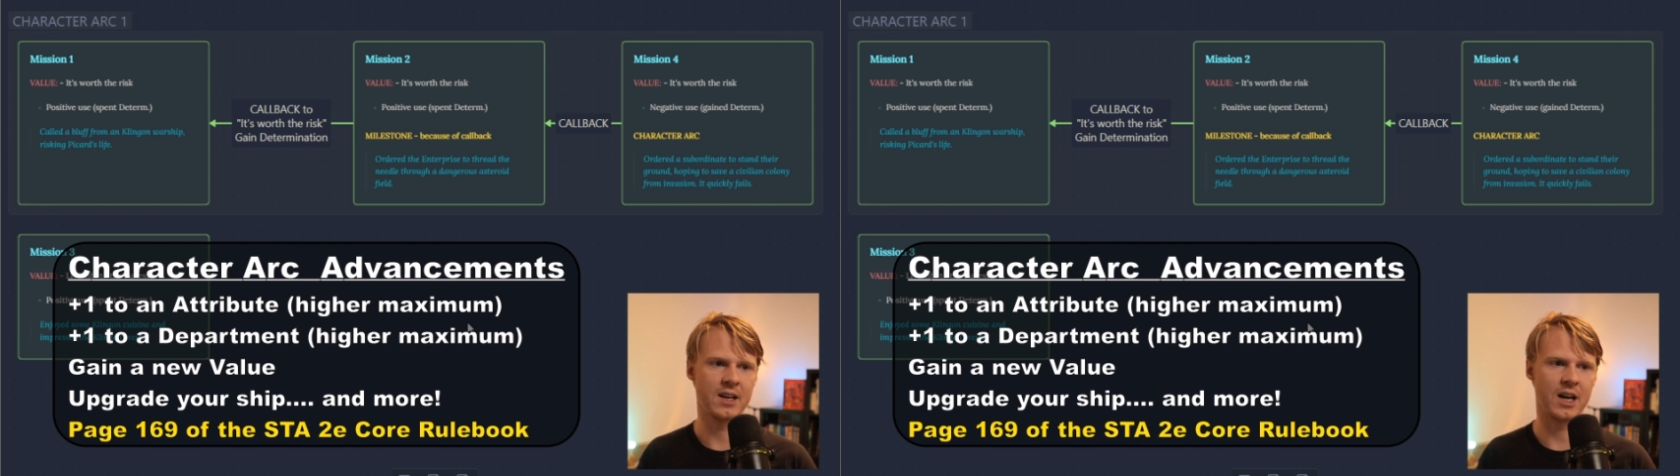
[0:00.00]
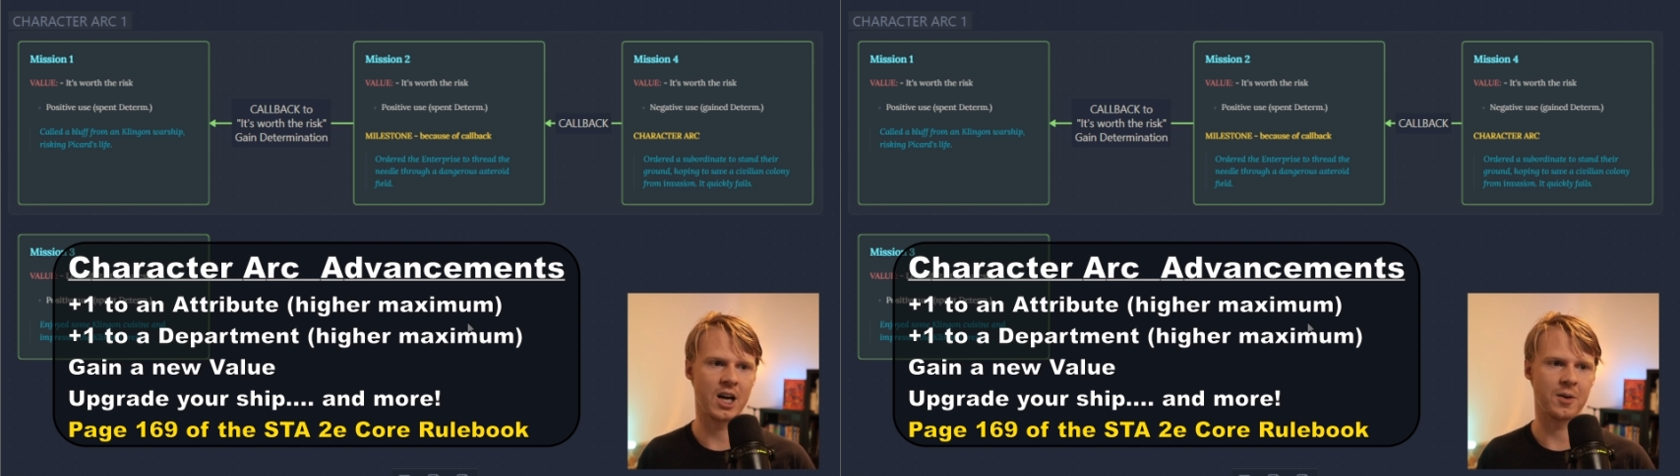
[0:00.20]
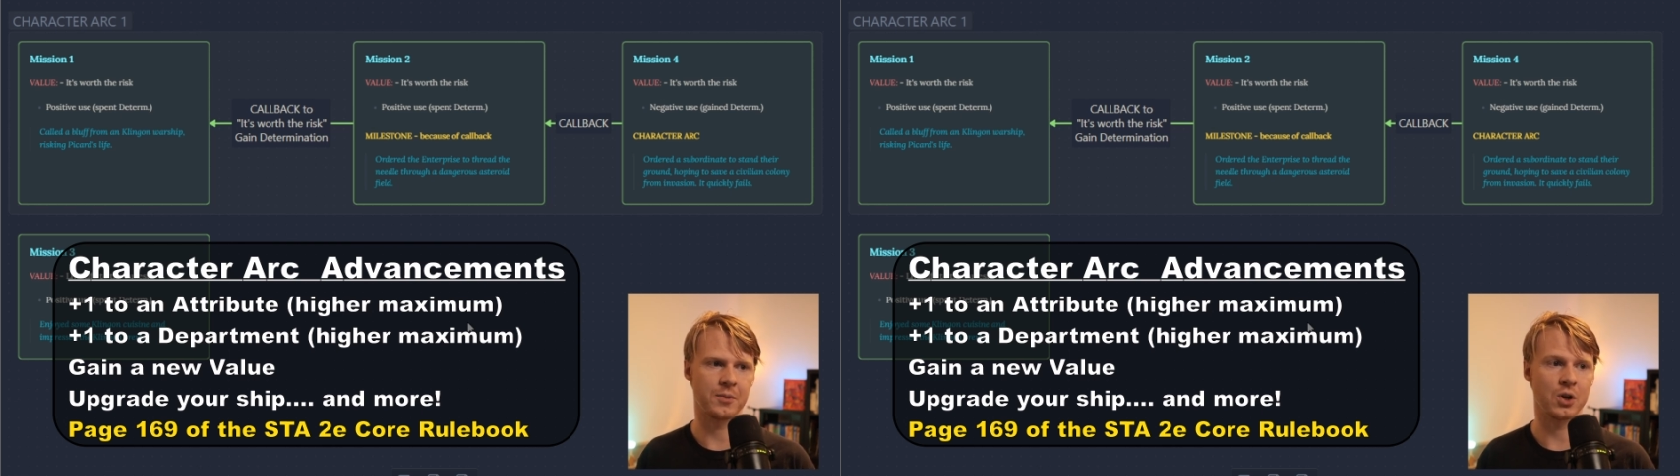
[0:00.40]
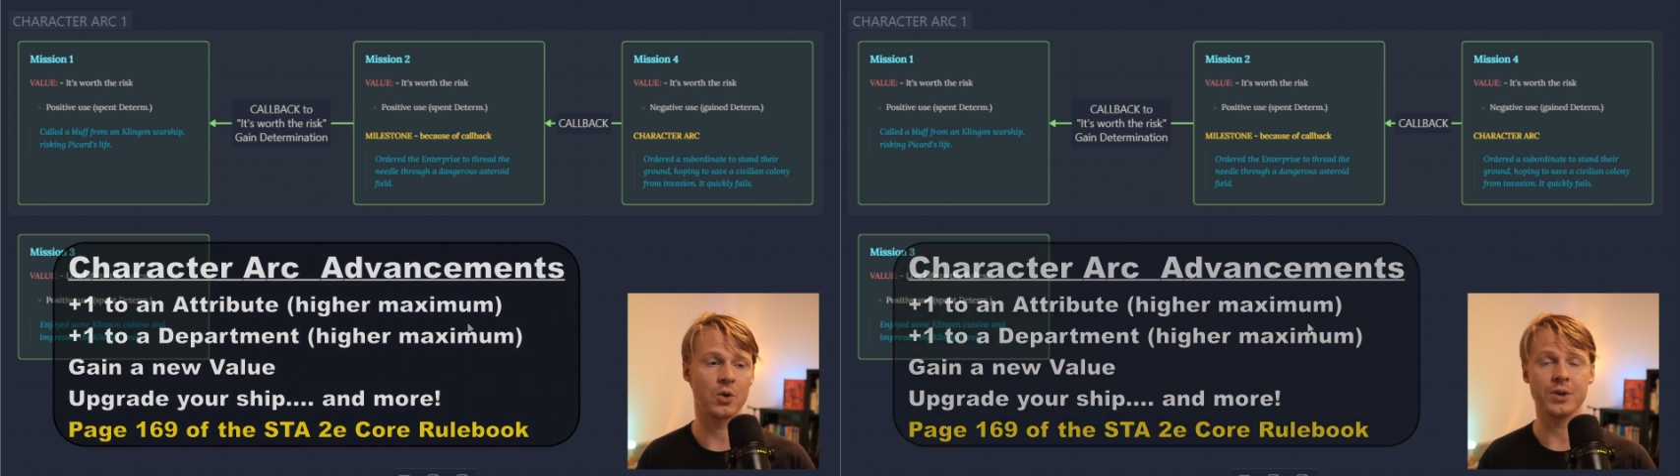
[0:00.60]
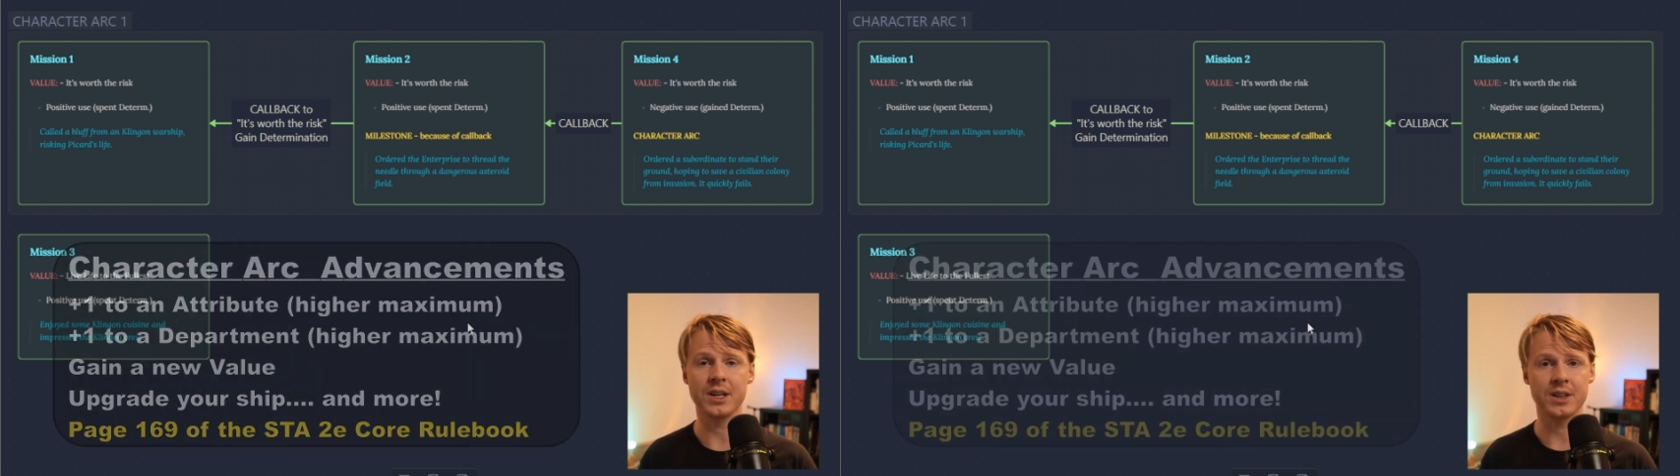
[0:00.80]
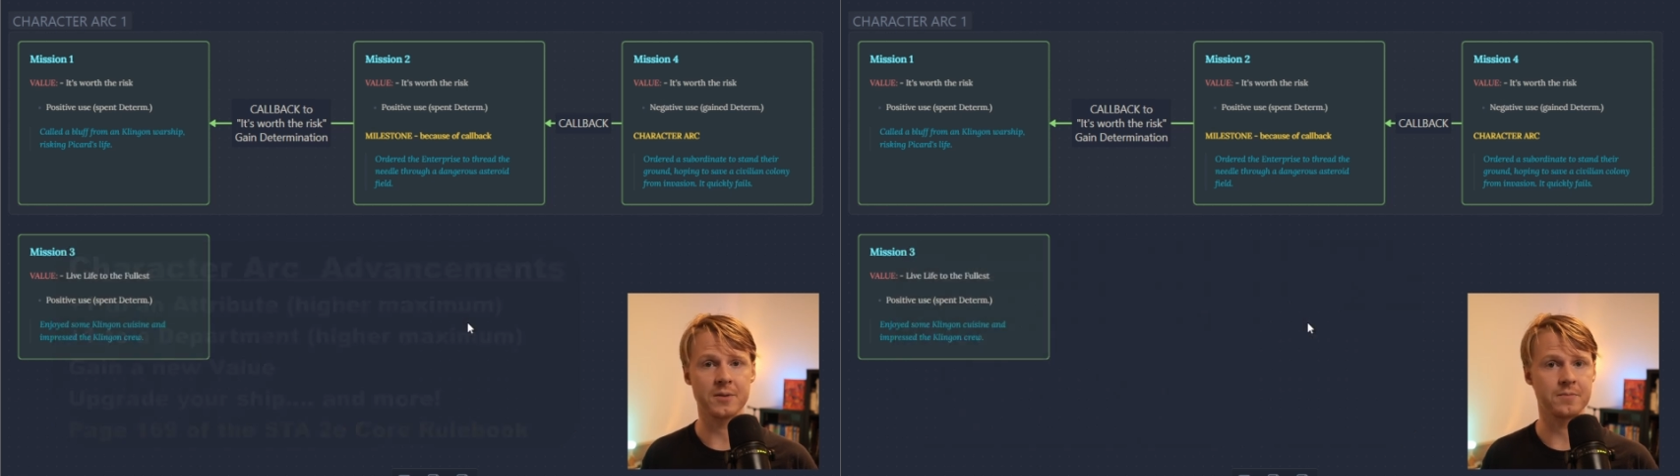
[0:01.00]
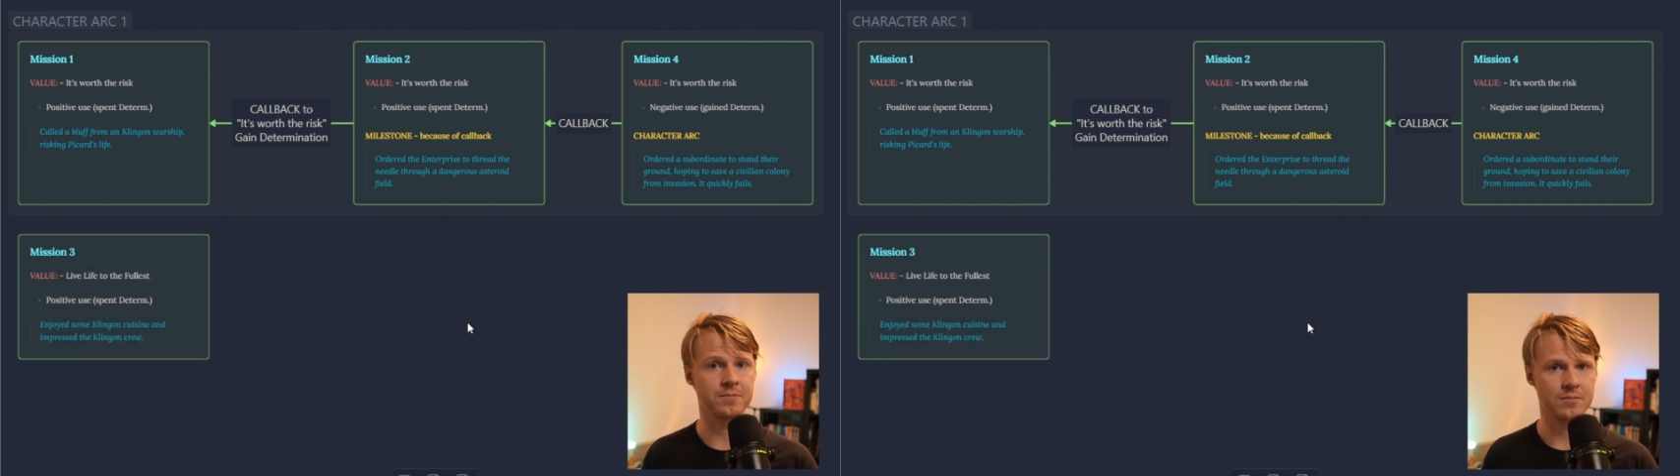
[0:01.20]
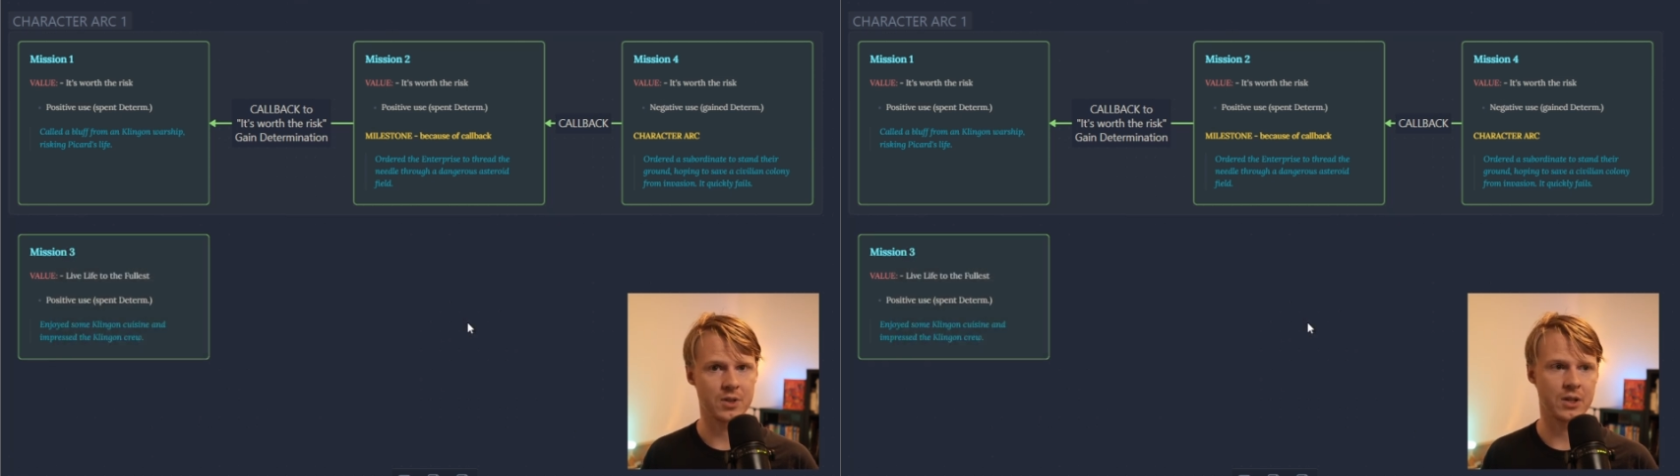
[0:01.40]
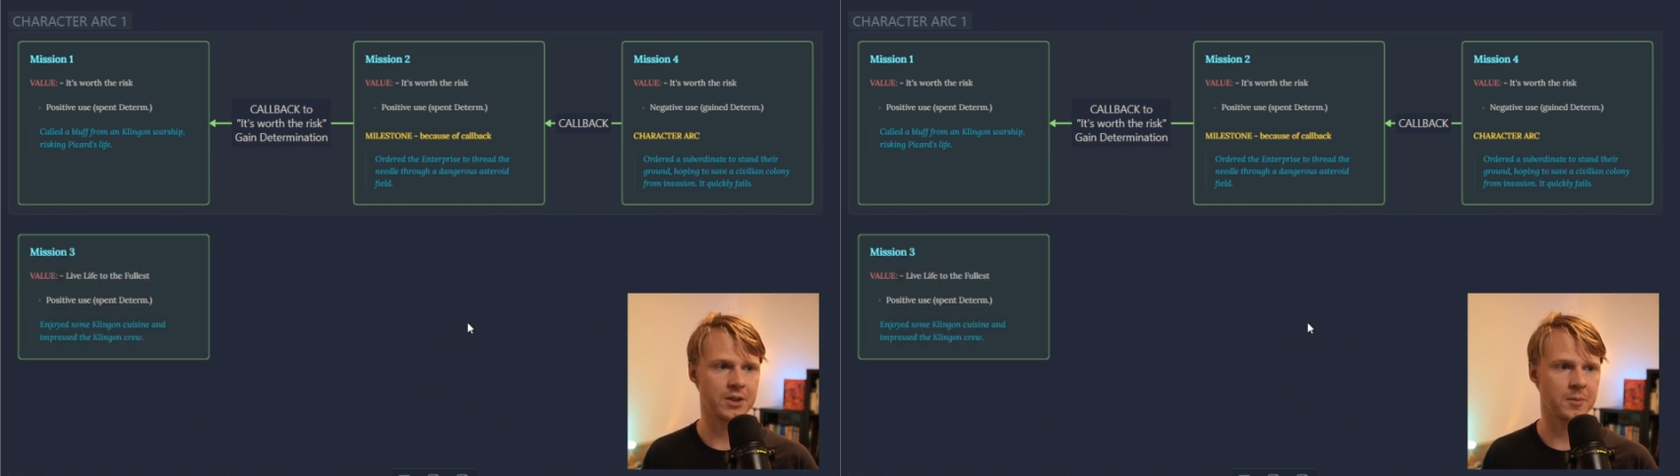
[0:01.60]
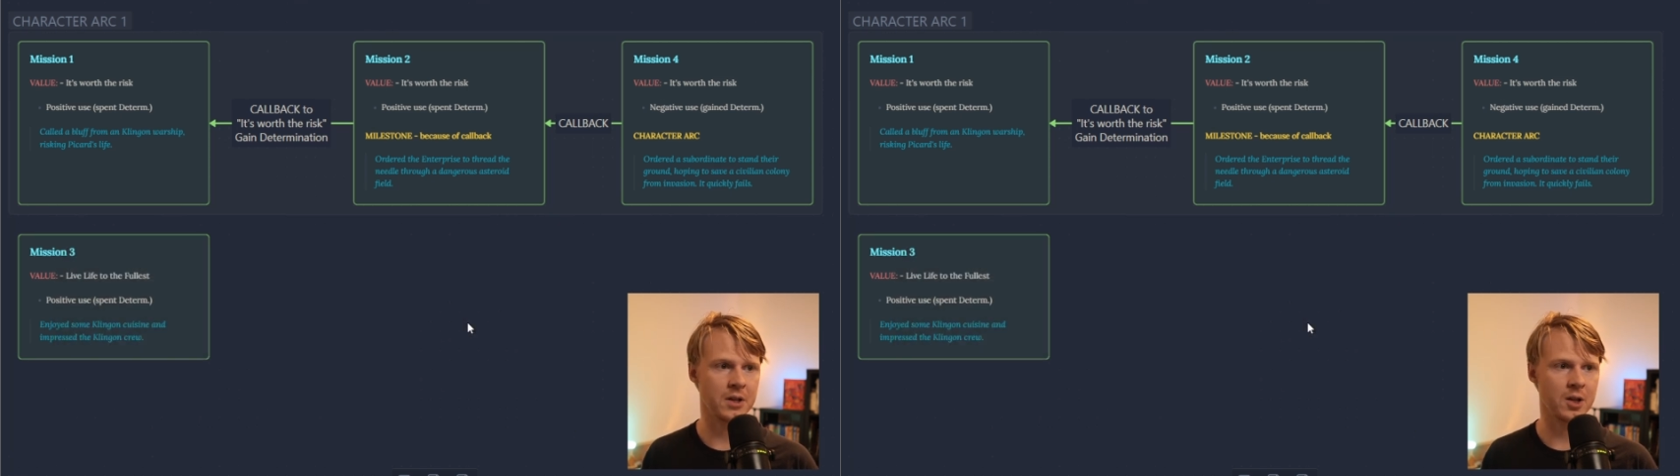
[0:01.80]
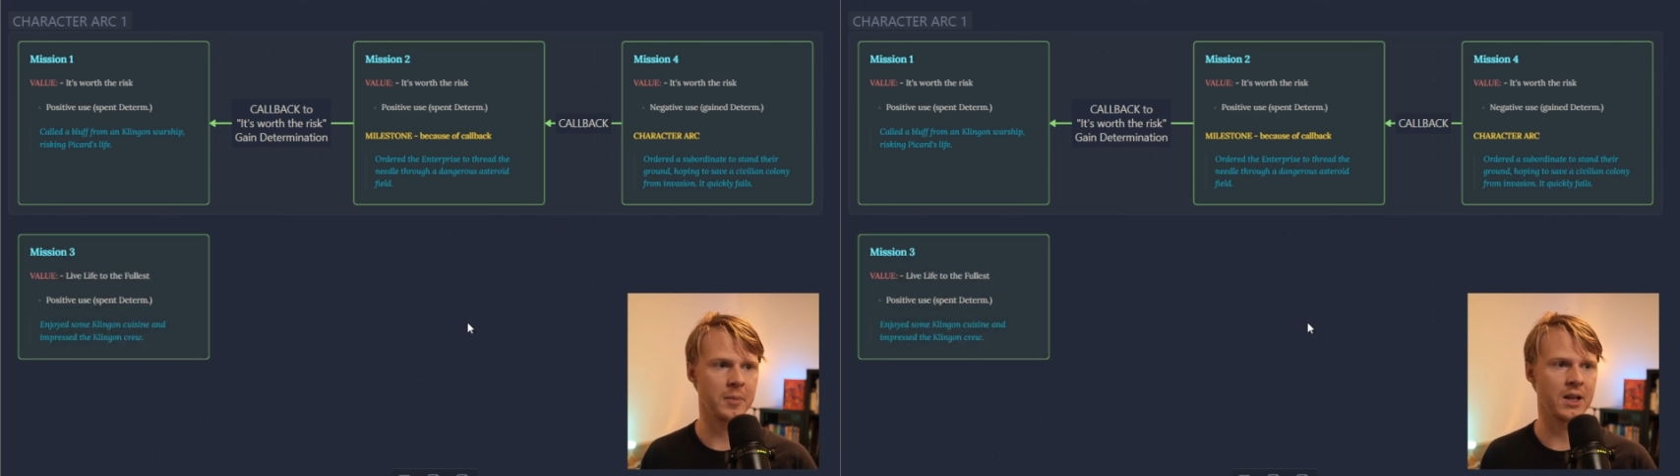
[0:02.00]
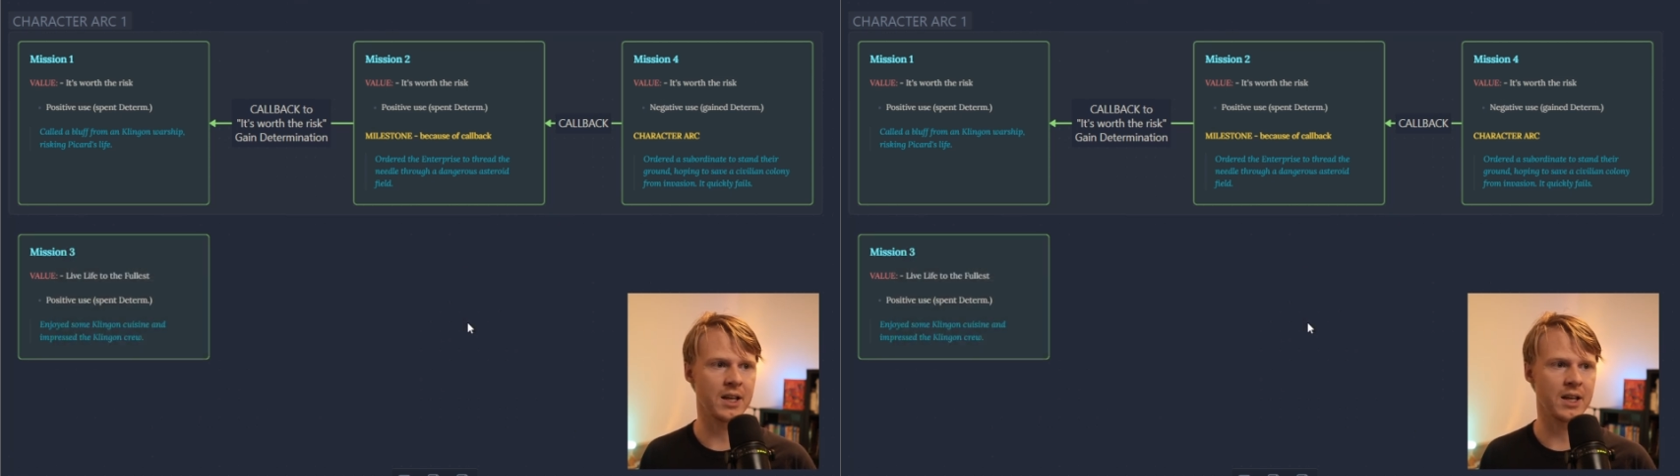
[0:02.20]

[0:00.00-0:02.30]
You can only get them, you get them a little bit less